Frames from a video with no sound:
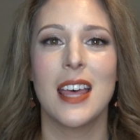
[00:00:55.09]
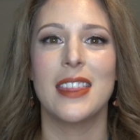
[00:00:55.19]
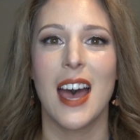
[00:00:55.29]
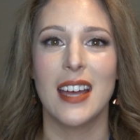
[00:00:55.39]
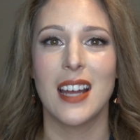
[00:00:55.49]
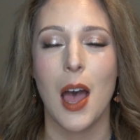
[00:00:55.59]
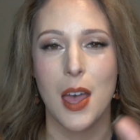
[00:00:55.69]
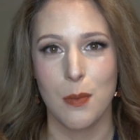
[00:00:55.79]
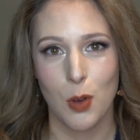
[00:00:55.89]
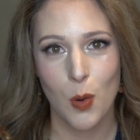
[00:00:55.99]
that I
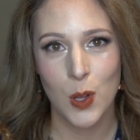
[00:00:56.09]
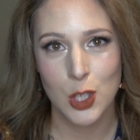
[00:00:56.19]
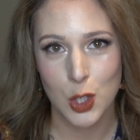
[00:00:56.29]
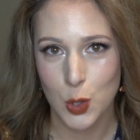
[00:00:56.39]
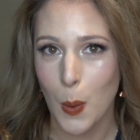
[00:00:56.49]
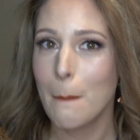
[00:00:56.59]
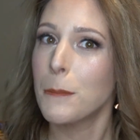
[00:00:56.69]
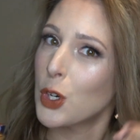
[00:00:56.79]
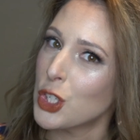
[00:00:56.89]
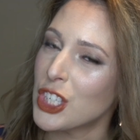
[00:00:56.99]
am going to
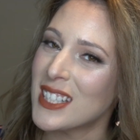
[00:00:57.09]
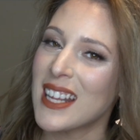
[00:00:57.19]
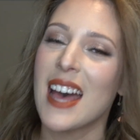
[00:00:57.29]
purchase